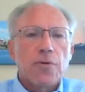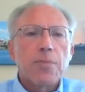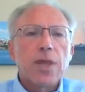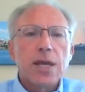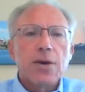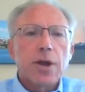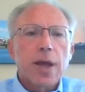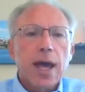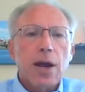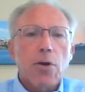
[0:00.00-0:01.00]
from the
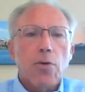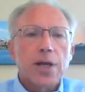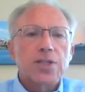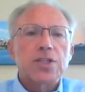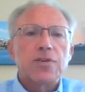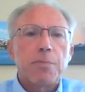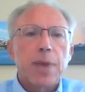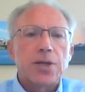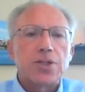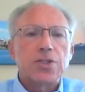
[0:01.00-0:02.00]
iliac crest of
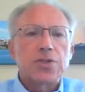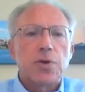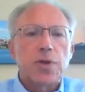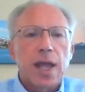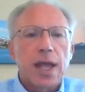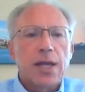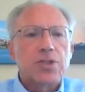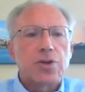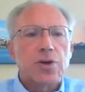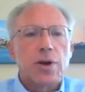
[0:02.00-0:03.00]
patients with
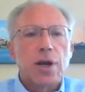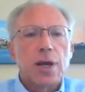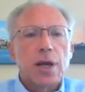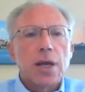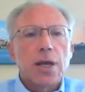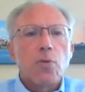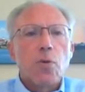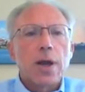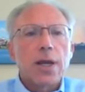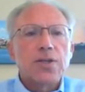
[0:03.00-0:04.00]
cancer in
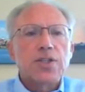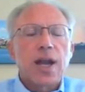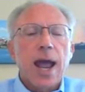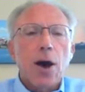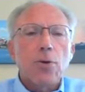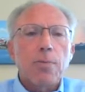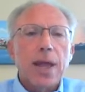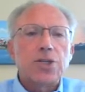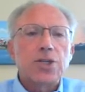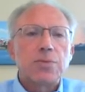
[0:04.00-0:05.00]
what is an
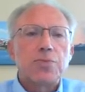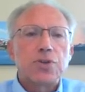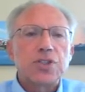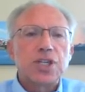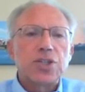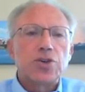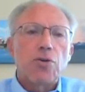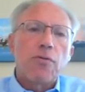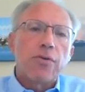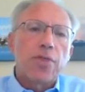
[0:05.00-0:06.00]
outpatient
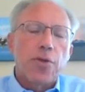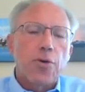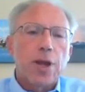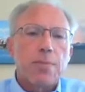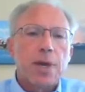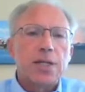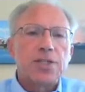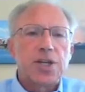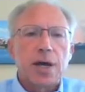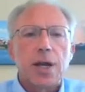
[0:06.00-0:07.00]
procedure over 30
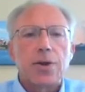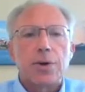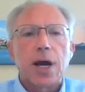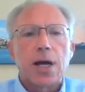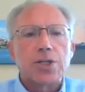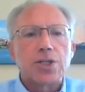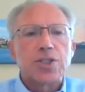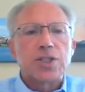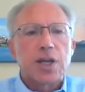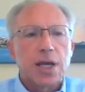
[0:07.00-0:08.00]
minutes done under
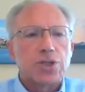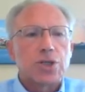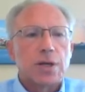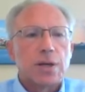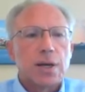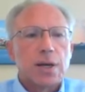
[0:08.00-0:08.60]
conscious sedation.